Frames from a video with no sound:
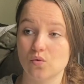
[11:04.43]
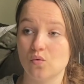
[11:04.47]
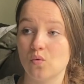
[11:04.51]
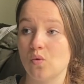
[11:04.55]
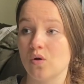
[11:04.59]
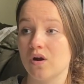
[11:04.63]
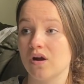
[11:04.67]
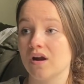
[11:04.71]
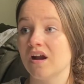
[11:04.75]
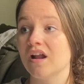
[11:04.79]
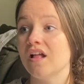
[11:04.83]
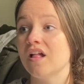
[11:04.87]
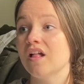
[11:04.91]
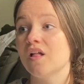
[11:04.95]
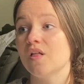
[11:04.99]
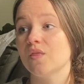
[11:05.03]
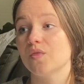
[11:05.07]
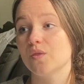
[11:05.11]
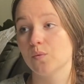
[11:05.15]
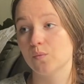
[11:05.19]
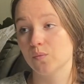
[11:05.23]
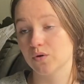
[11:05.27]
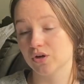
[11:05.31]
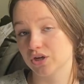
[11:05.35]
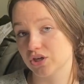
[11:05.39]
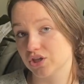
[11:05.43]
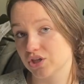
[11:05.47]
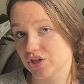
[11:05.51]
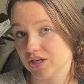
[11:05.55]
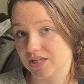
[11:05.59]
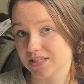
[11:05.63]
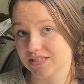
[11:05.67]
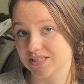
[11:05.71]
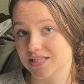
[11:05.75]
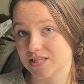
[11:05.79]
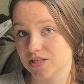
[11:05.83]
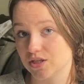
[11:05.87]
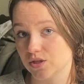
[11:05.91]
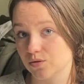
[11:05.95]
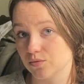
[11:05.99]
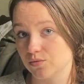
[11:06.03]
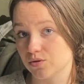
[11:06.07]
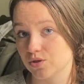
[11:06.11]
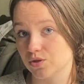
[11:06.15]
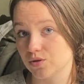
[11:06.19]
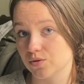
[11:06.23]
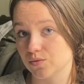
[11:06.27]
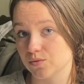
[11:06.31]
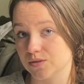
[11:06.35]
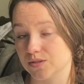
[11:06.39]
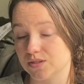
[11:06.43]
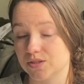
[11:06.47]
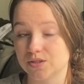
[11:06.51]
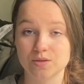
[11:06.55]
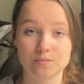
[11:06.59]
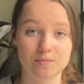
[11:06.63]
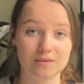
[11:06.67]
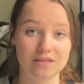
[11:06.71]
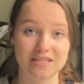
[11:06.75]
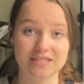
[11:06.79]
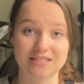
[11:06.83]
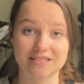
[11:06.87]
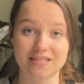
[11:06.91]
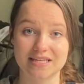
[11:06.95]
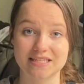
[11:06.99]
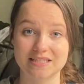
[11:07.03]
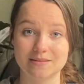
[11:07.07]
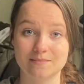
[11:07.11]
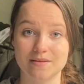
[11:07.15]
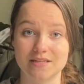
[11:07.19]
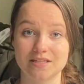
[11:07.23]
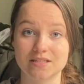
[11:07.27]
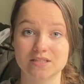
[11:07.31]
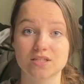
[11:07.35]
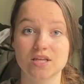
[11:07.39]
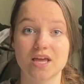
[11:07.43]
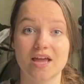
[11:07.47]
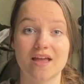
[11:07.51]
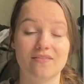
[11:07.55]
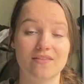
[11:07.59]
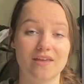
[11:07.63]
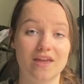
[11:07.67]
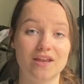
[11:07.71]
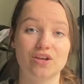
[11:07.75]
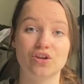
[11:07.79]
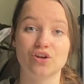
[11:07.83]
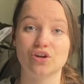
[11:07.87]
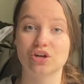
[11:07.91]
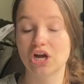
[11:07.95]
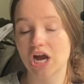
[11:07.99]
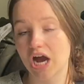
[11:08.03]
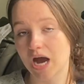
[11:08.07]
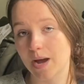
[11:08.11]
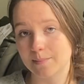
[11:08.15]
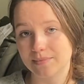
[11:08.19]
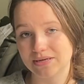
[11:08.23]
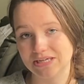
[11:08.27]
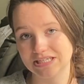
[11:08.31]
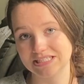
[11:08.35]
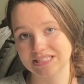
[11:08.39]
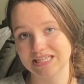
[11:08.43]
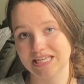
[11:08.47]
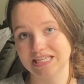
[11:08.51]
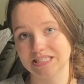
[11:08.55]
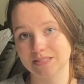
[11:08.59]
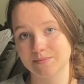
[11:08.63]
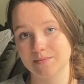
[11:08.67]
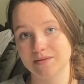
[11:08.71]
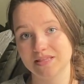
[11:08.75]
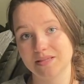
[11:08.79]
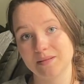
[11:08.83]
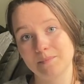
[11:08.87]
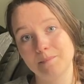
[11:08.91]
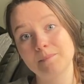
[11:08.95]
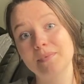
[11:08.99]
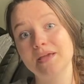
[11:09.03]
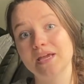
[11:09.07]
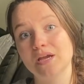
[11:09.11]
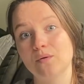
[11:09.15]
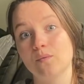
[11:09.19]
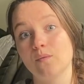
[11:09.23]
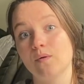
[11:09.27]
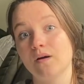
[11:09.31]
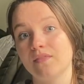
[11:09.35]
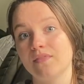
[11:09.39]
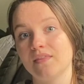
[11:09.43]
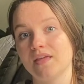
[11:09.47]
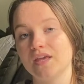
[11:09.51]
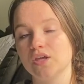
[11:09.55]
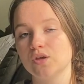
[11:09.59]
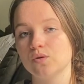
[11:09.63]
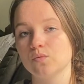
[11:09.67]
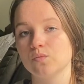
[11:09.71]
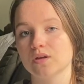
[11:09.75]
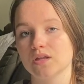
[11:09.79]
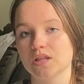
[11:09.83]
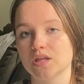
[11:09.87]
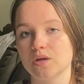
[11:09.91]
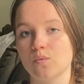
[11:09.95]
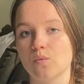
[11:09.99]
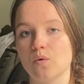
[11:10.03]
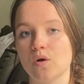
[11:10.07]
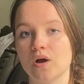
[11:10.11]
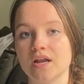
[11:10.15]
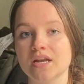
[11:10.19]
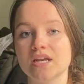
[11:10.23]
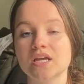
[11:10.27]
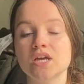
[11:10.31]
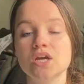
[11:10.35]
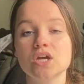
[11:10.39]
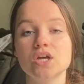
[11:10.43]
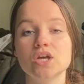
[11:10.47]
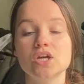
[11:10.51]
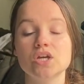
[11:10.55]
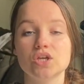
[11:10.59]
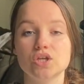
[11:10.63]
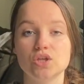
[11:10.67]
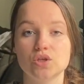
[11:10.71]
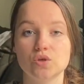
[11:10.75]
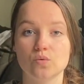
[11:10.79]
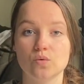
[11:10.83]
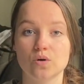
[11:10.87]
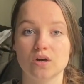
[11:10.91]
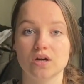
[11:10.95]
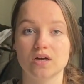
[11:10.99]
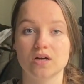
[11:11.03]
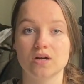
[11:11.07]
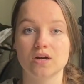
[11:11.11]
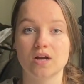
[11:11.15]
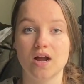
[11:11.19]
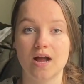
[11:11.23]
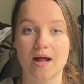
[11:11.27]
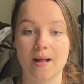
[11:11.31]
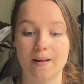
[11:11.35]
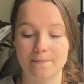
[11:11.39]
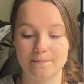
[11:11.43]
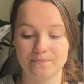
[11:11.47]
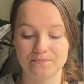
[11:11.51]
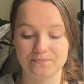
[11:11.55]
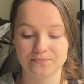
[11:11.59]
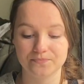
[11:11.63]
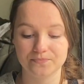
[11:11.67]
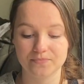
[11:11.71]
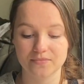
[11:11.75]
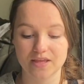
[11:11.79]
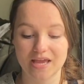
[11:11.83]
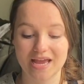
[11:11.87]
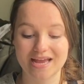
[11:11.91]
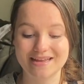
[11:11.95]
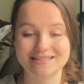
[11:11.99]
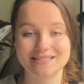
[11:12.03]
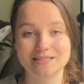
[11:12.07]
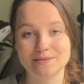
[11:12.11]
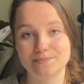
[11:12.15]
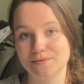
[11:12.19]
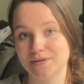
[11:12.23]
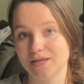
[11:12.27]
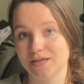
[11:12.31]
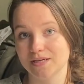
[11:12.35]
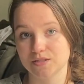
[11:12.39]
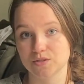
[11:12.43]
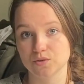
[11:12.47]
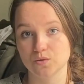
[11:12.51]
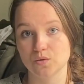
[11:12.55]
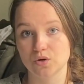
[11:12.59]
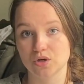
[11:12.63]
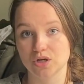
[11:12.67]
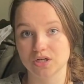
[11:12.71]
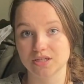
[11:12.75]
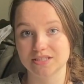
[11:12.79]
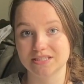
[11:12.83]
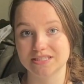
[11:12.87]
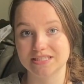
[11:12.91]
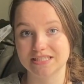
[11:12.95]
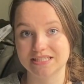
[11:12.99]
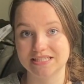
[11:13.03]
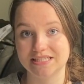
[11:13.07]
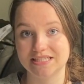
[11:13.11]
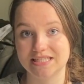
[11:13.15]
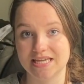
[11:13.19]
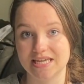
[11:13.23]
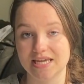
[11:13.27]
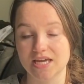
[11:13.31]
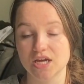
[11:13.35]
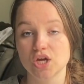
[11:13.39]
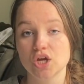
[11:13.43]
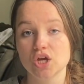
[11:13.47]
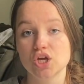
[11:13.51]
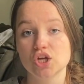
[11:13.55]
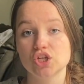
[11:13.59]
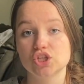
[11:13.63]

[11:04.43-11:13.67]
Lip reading: or the worksheets that you choose to be assessments, and then your common assessment, the big one that you really want your edTPA scorers to see.